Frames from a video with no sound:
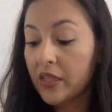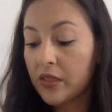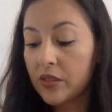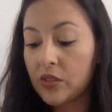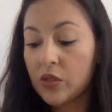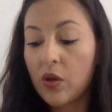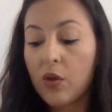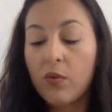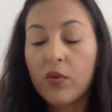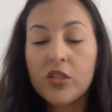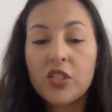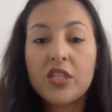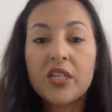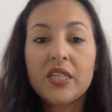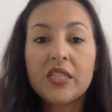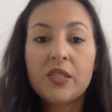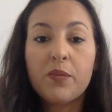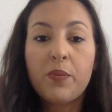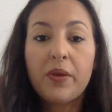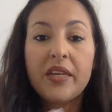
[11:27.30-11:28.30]
So I want you
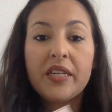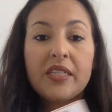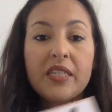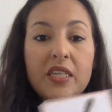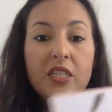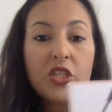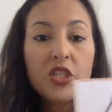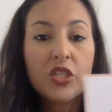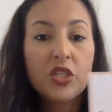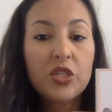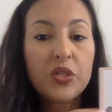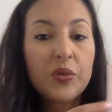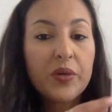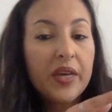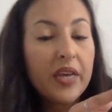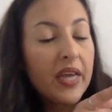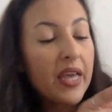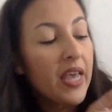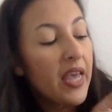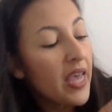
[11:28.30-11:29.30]
guys to pay attention to it.